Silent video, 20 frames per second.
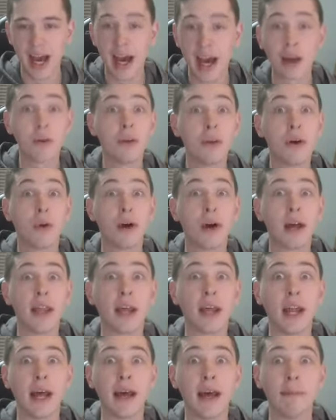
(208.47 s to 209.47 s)
I don't know why
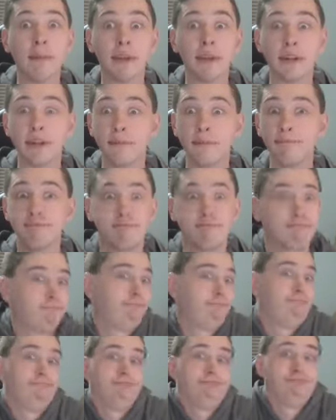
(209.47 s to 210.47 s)
that happened.
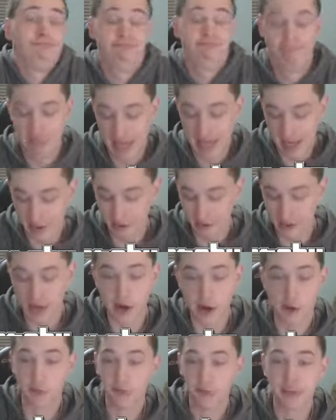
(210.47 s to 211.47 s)
I don't
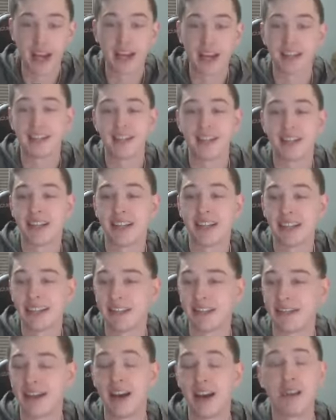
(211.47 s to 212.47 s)
know. I couldn't tell you.
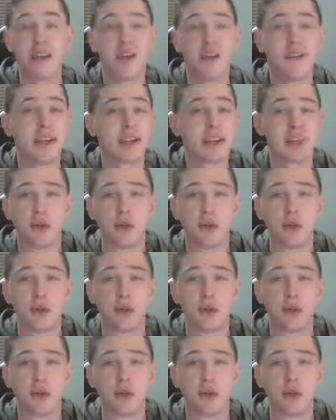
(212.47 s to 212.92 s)
I don't know if that's